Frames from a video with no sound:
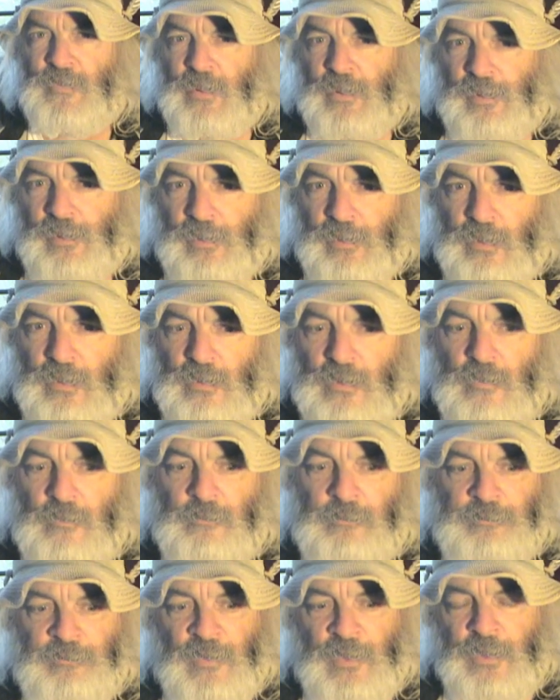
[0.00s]
And
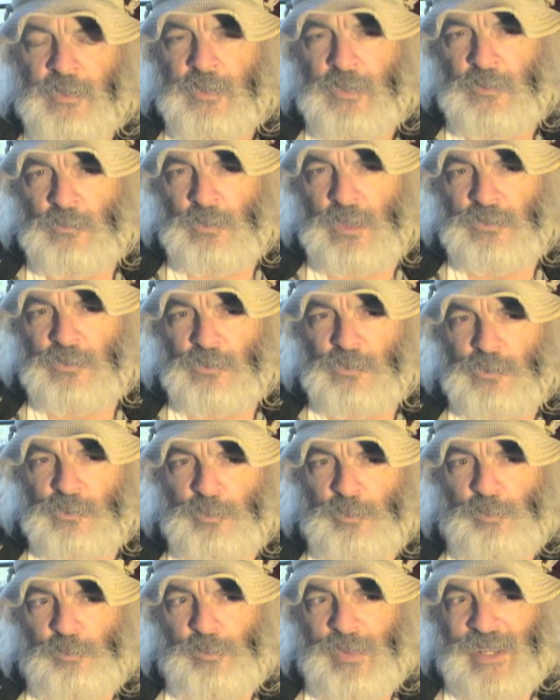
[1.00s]
in
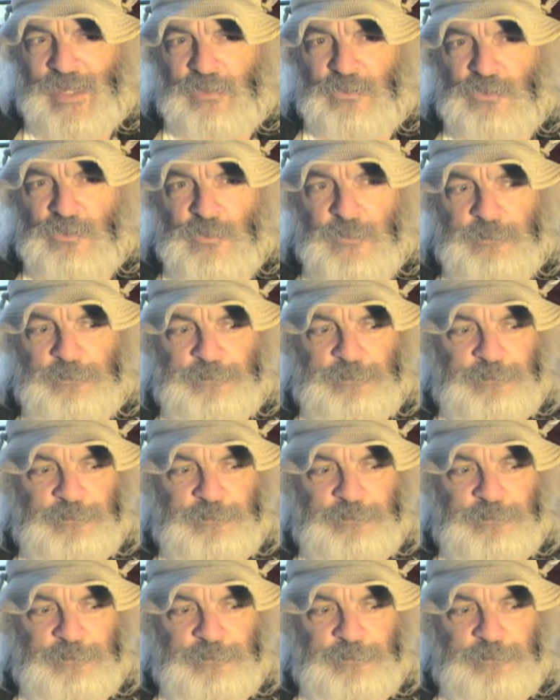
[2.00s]
retrospect,